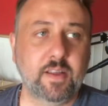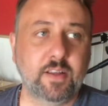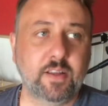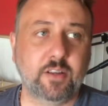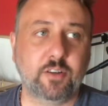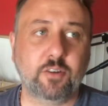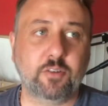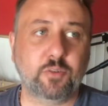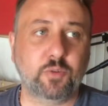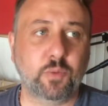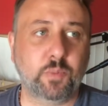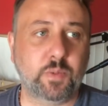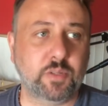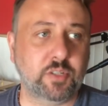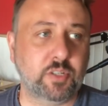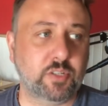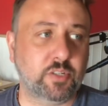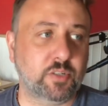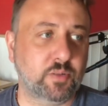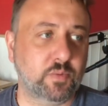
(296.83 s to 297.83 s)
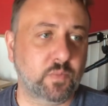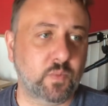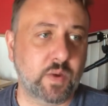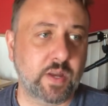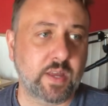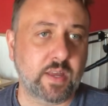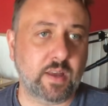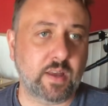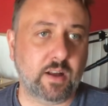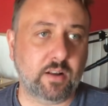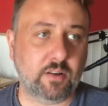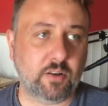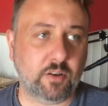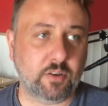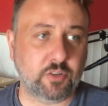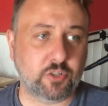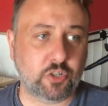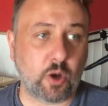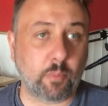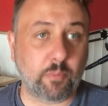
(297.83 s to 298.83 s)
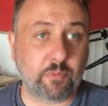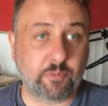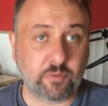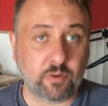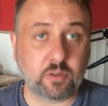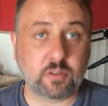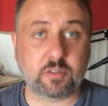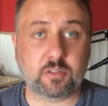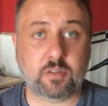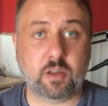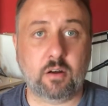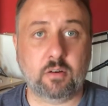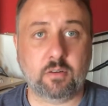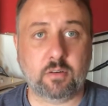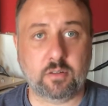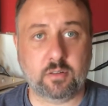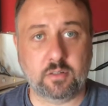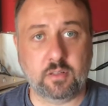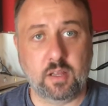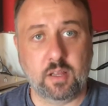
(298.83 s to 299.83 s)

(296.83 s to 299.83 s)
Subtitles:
got to a position where I got a shop full of stock.